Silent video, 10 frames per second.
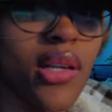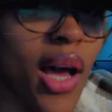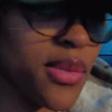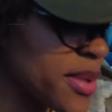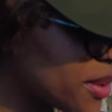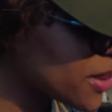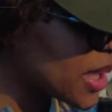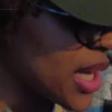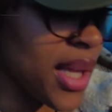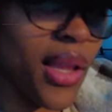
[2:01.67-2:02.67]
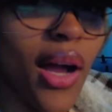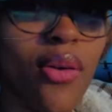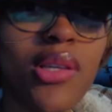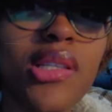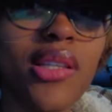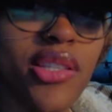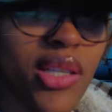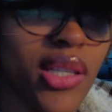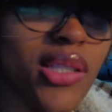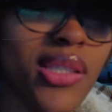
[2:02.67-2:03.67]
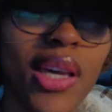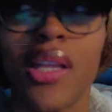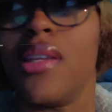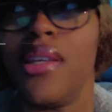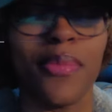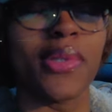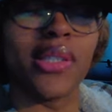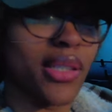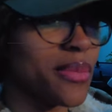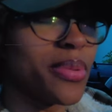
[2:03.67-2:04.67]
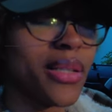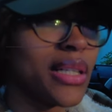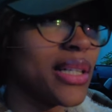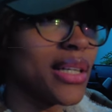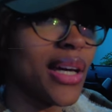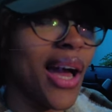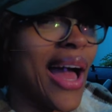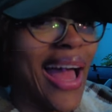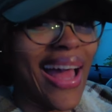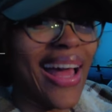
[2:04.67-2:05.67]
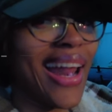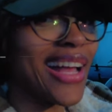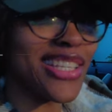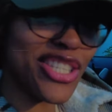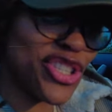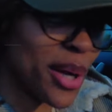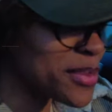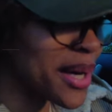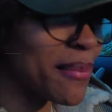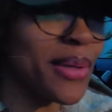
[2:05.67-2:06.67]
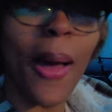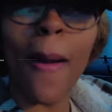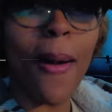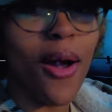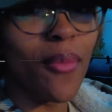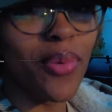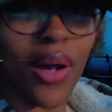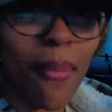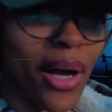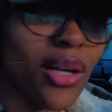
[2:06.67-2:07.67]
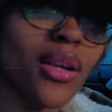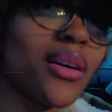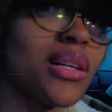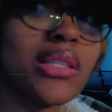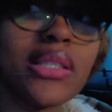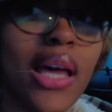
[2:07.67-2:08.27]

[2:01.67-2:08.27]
to the hospital. Like, I was legit in deep sleep. And I just jumped up, put on my clothes,